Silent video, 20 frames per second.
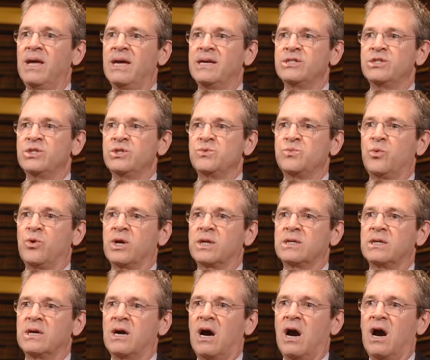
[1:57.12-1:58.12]
She's
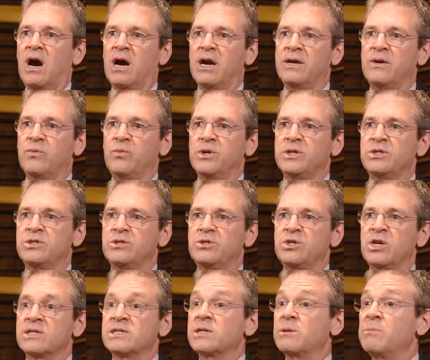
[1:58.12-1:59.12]
worked hard with
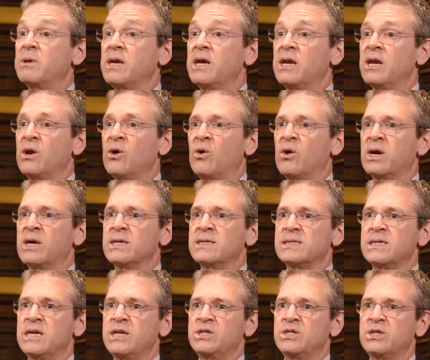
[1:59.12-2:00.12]
Just the Beginning
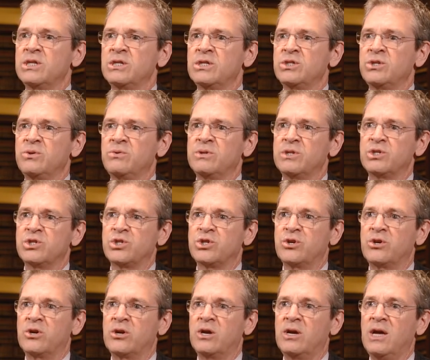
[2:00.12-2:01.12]
organization to
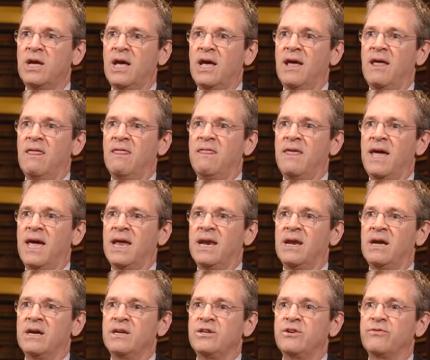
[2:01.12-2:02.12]
ensure that
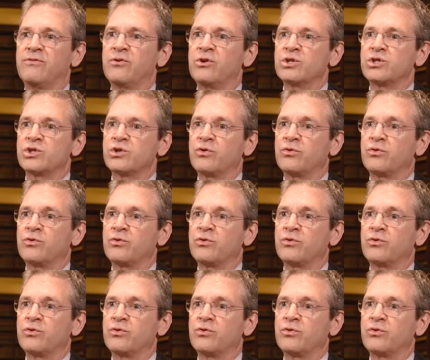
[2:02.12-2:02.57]
a diverse